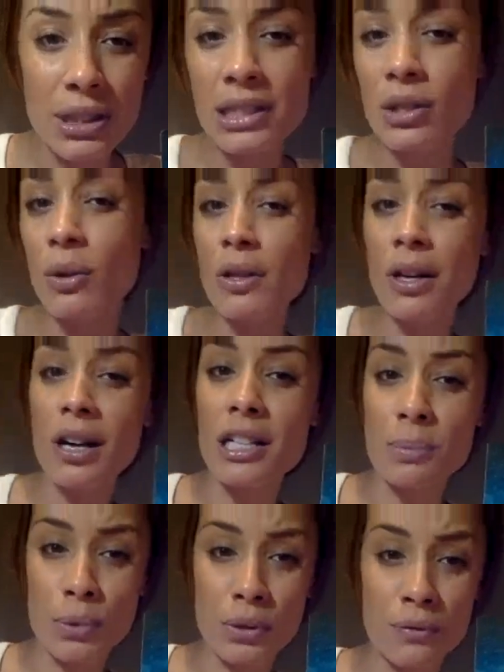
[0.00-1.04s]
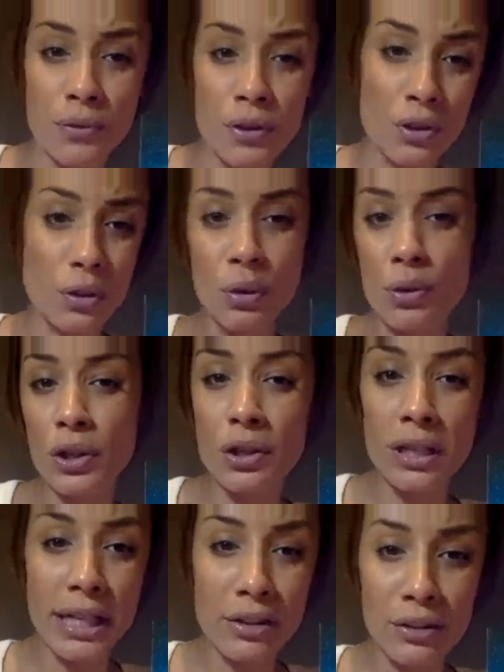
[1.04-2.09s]
You need to go to the hospital first, or go to your
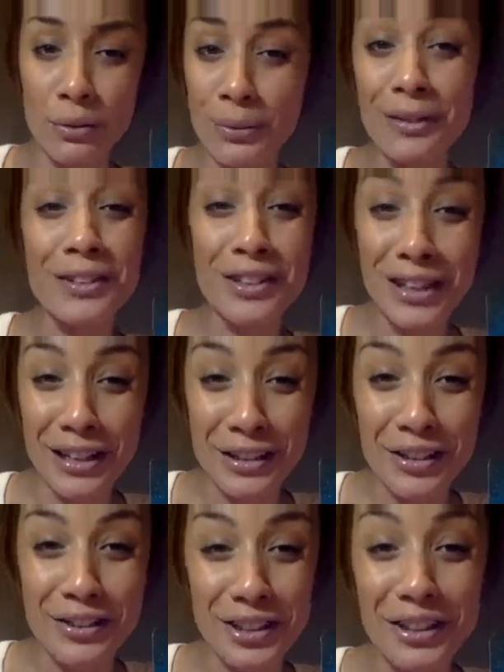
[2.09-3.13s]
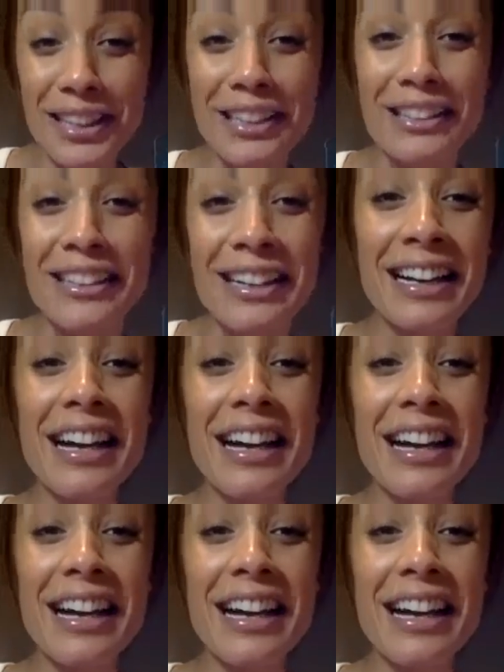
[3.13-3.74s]
healer, or wherever you got to go, your healer,